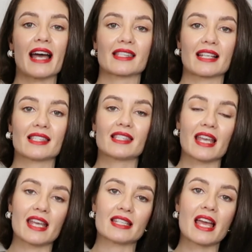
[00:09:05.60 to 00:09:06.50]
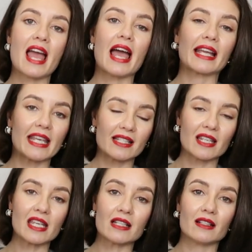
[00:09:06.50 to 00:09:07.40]
As I said, a
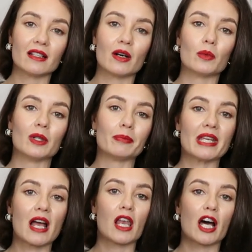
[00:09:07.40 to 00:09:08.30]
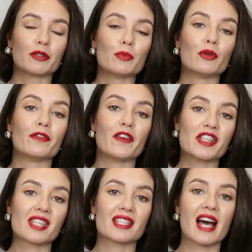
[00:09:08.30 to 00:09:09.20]
kitten heel will be a lot more
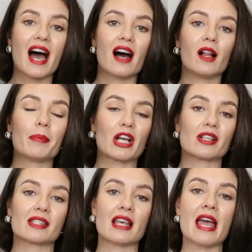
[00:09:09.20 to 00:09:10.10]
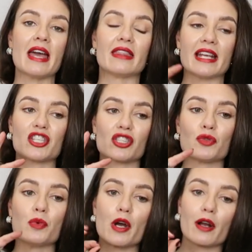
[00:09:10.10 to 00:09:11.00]
versatile, because they
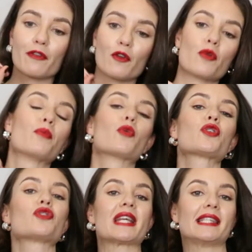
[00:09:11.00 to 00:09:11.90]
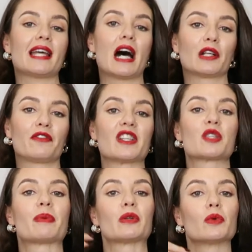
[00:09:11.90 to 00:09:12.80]
just work for more dressy
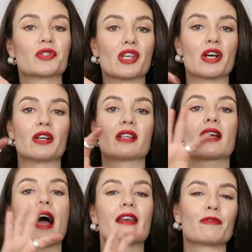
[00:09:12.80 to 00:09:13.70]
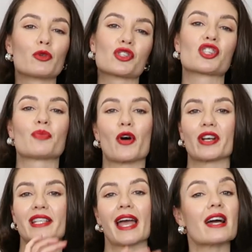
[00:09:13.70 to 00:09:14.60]
outfits, but also kind of more
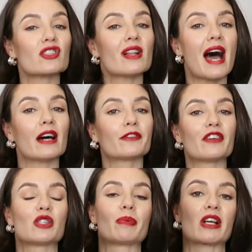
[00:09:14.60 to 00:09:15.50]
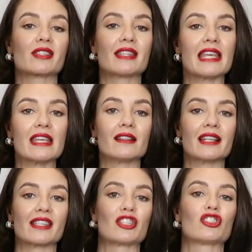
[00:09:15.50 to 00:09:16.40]
smart casual outfits, because the heel
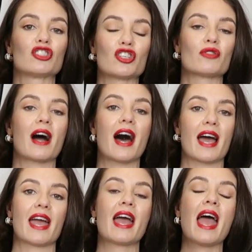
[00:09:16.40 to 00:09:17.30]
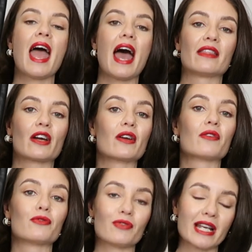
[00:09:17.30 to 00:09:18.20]
isn't too high, and
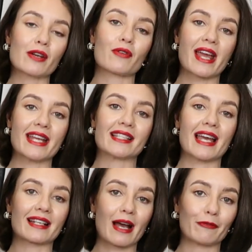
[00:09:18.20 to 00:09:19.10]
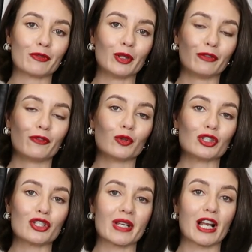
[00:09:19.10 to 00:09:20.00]
they're really great and comfortable for
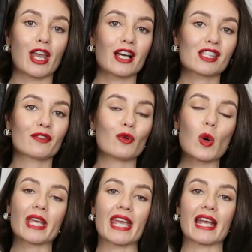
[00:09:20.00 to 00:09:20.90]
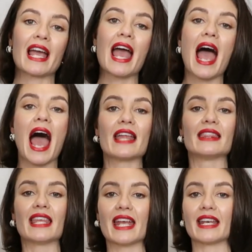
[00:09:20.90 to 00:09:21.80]
doing lots of walking.
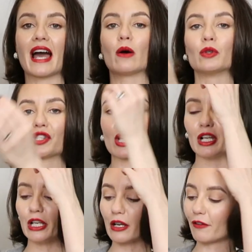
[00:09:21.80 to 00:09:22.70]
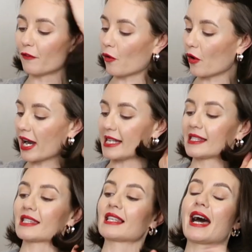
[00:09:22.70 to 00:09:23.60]
And then I also look for a
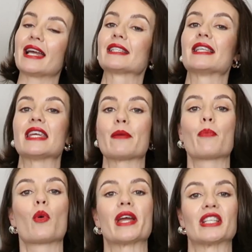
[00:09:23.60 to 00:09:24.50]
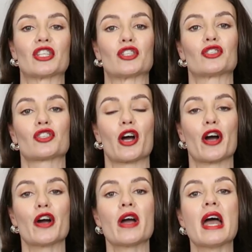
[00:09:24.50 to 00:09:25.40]
slightly pointed
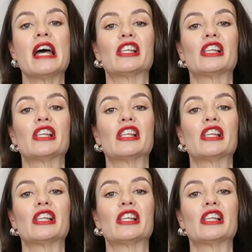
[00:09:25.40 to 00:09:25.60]
toe.